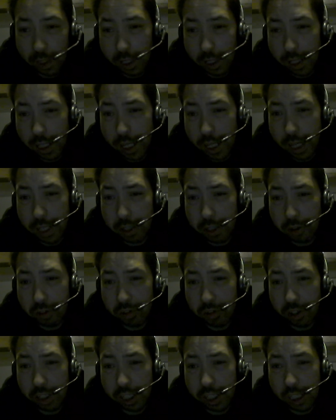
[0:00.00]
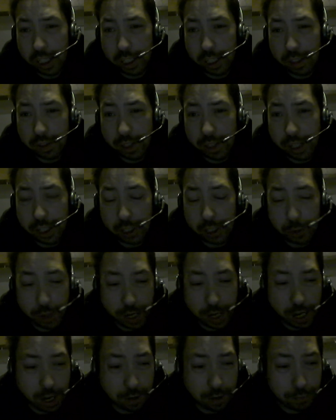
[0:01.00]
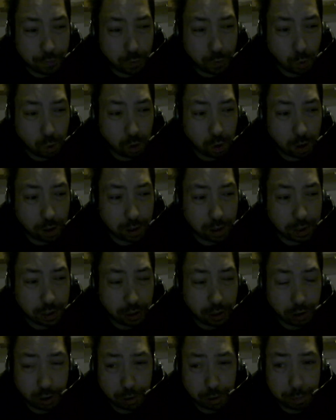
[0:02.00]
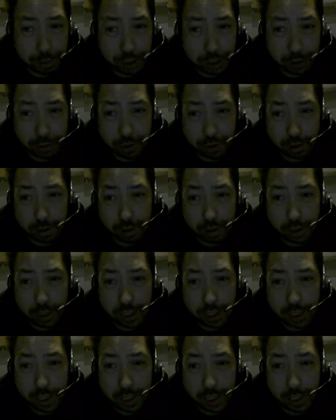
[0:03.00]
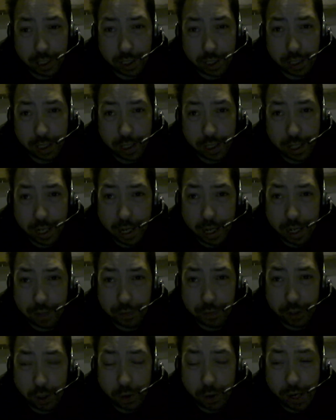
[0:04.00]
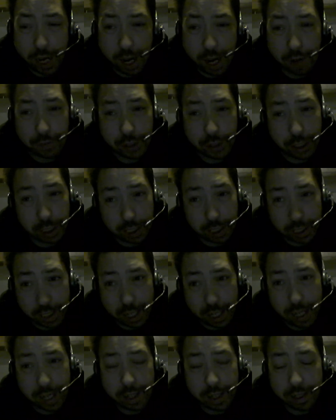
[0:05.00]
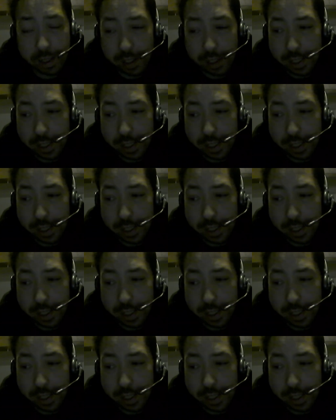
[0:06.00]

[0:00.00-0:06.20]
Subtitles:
And your CD that you have for your computer. And if you don't have it, you need to get it.